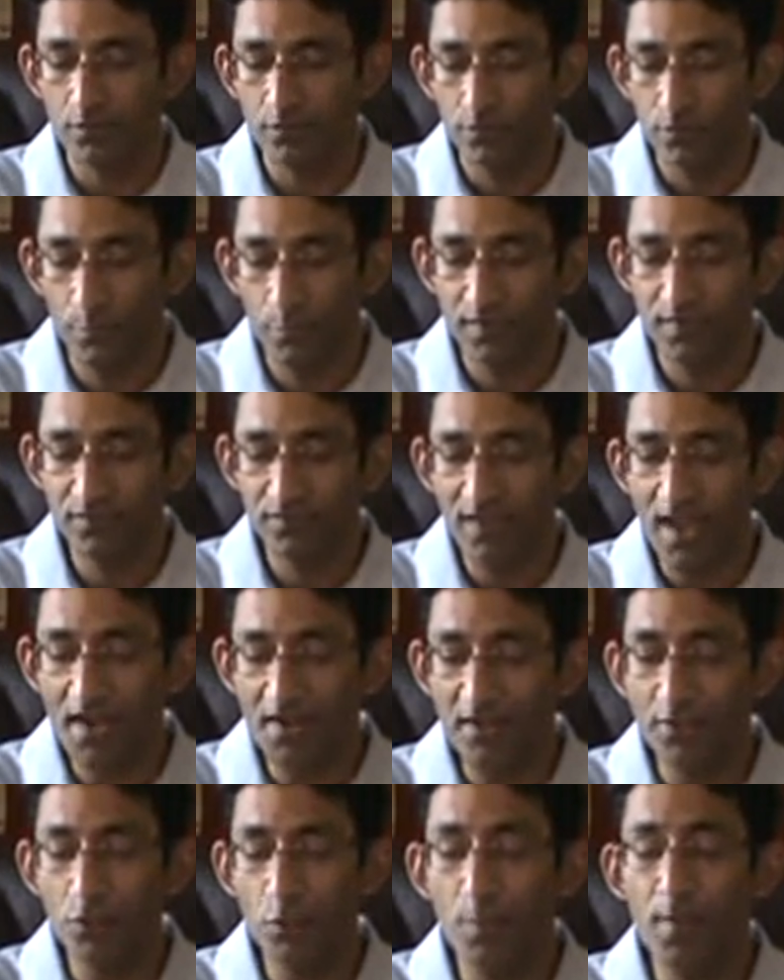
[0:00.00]
So we
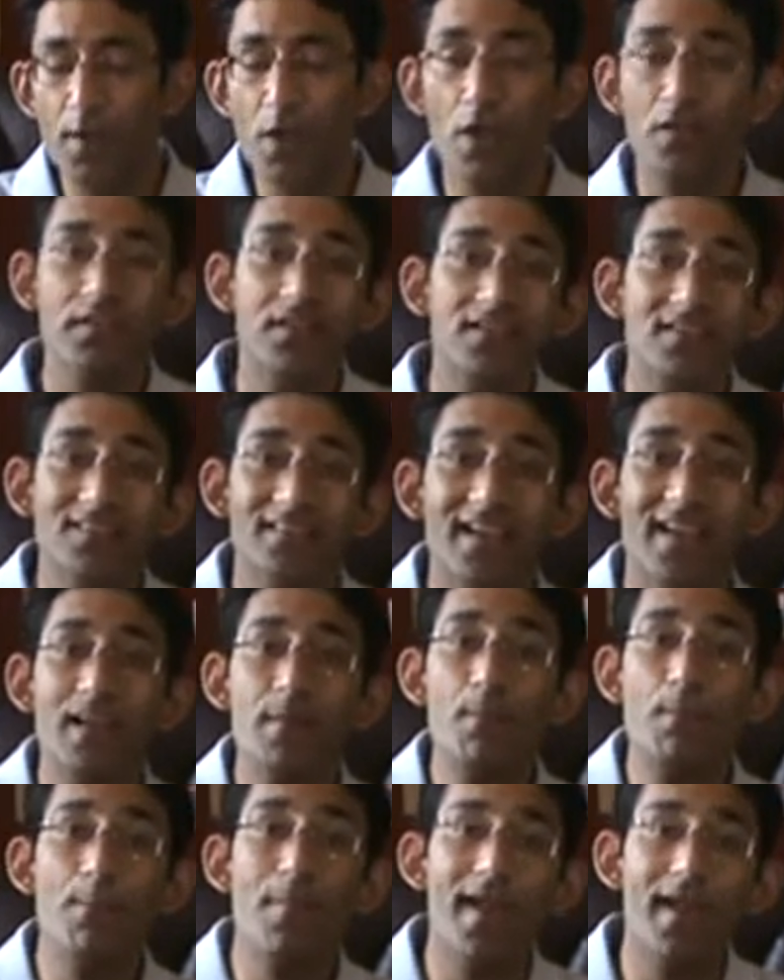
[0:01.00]
decided to be on the
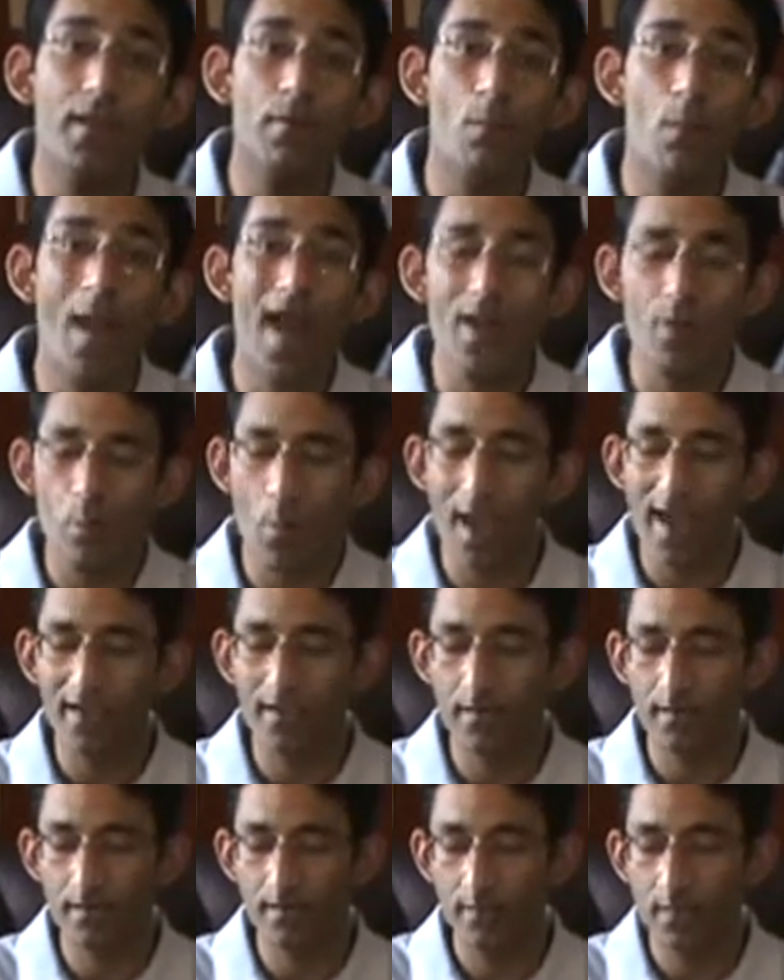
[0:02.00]
same
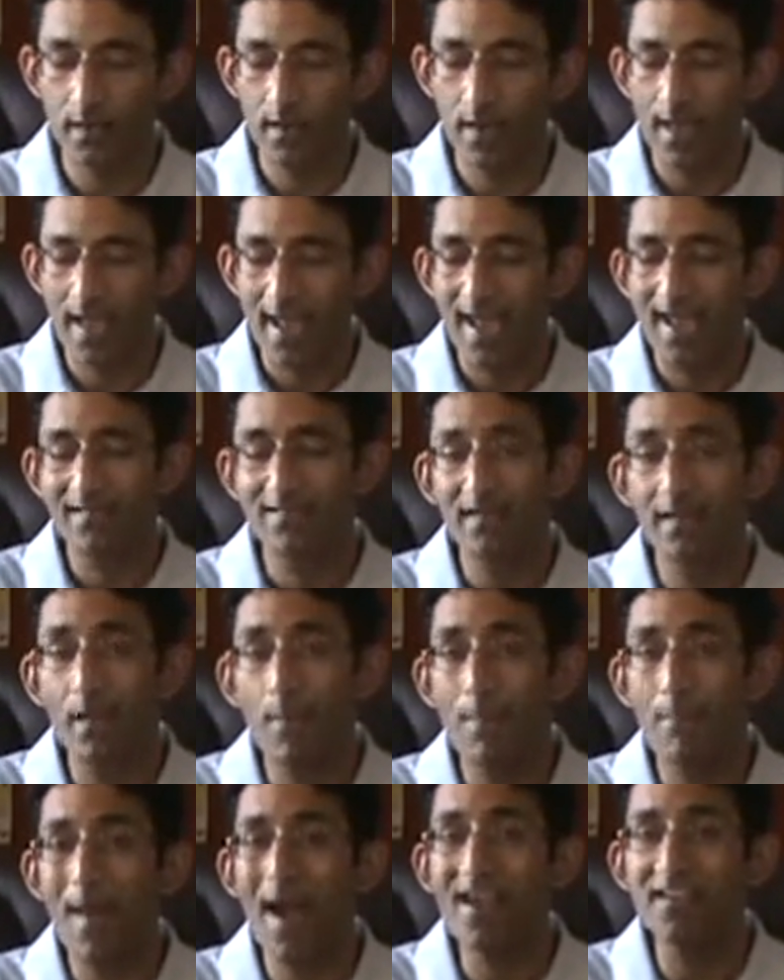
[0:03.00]
bandwagon as our
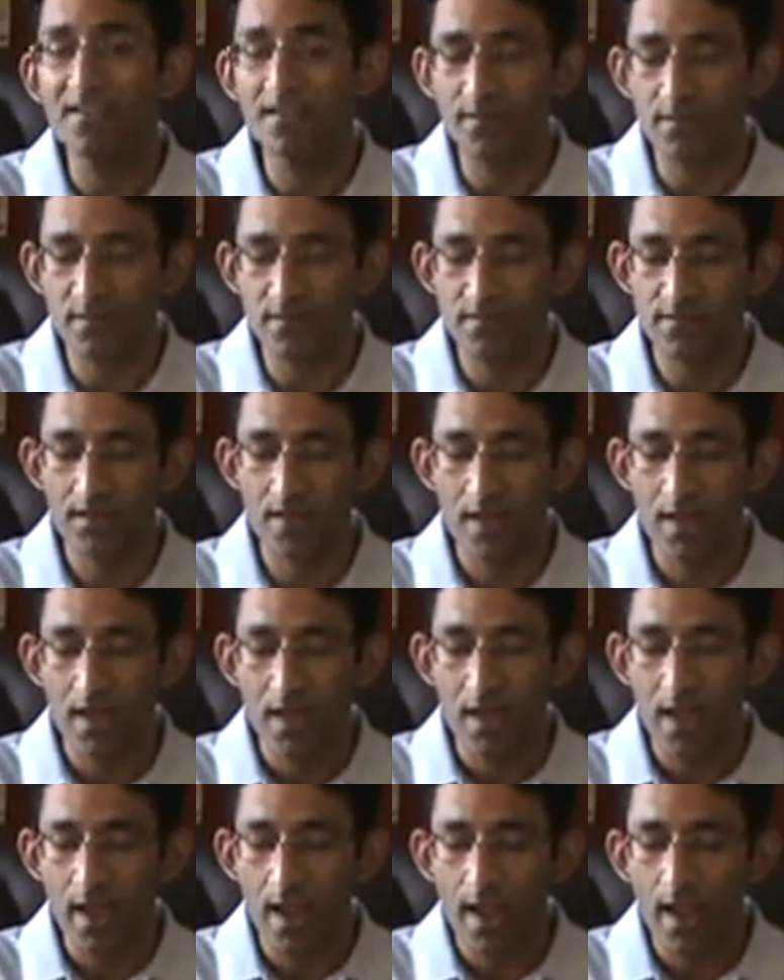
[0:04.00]
competitors
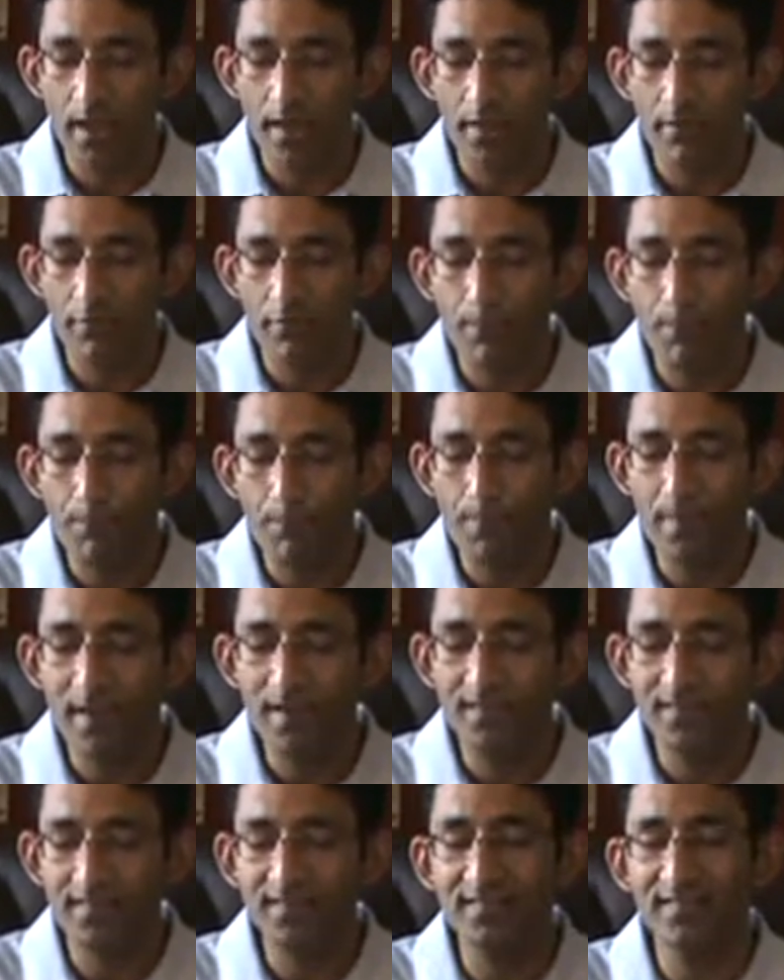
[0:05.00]
and
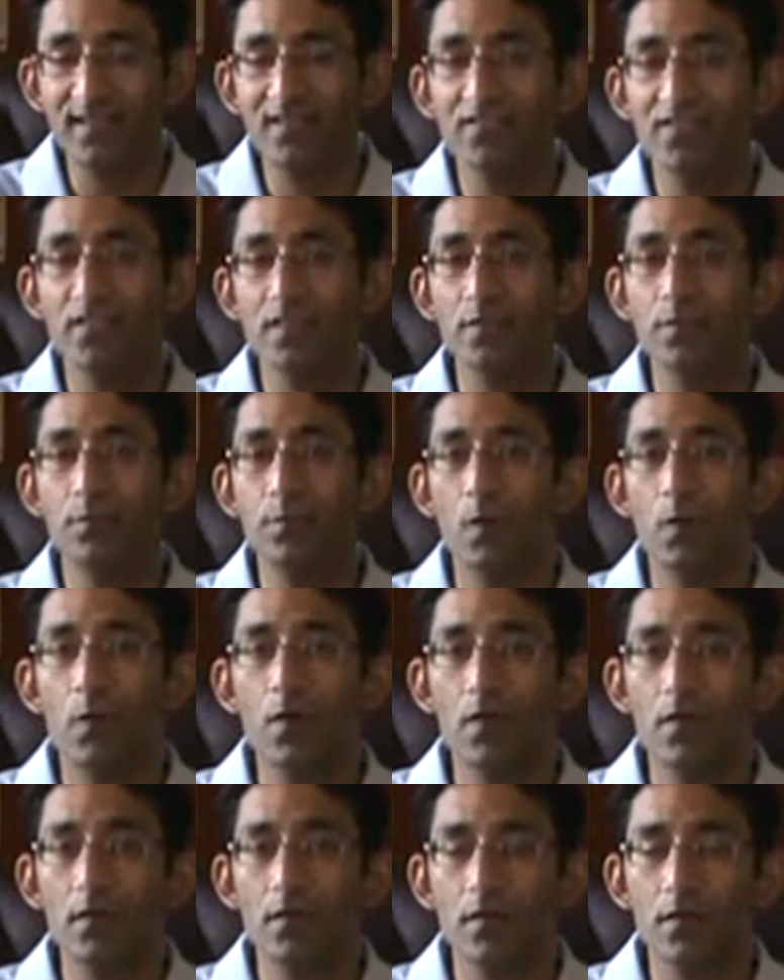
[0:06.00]
repeat the success
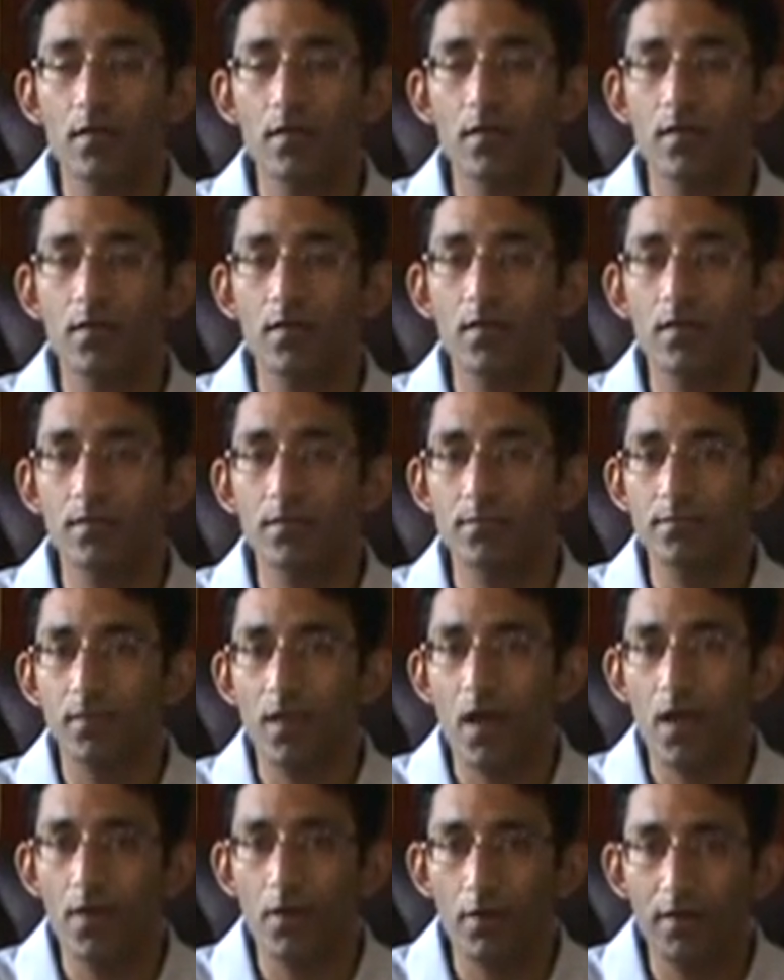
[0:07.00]
for
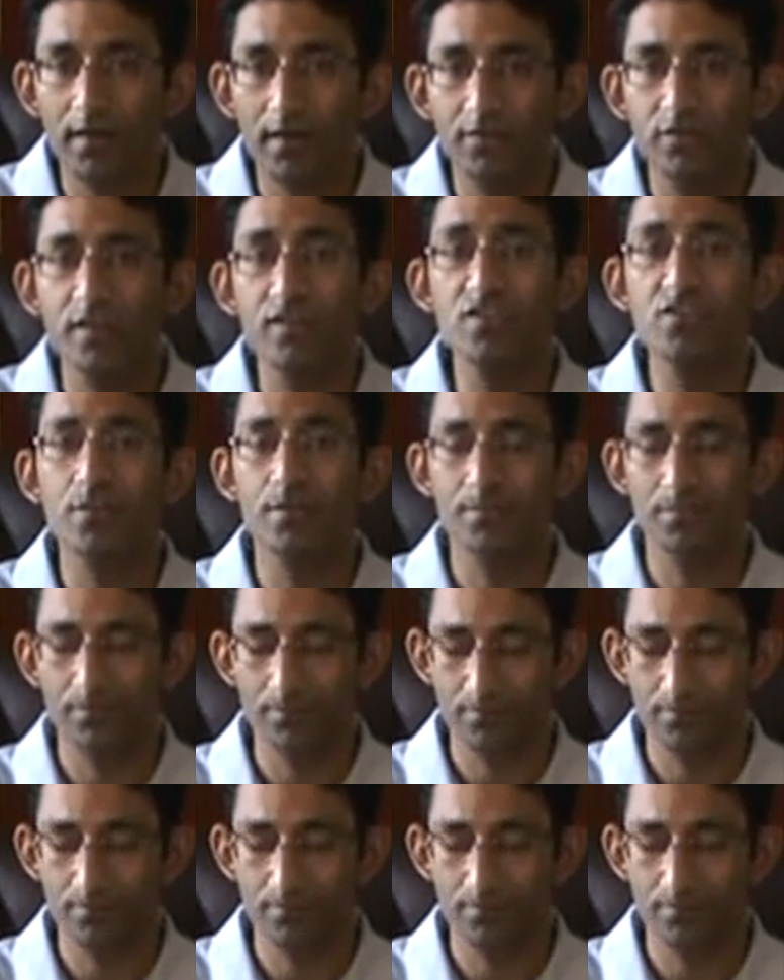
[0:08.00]
our organization.